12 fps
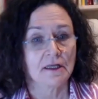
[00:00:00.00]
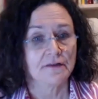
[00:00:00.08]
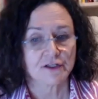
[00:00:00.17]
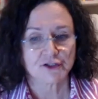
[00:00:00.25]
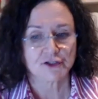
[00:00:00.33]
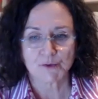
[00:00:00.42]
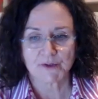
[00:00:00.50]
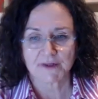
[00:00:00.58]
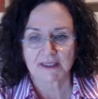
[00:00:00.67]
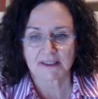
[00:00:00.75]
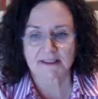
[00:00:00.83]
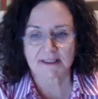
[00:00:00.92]
that you
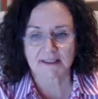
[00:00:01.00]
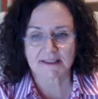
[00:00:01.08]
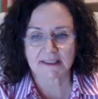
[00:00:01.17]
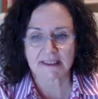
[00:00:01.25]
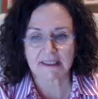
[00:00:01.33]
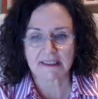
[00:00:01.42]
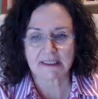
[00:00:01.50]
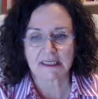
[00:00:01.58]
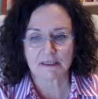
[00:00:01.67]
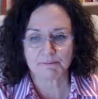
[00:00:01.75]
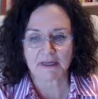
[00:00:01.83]
think succeed in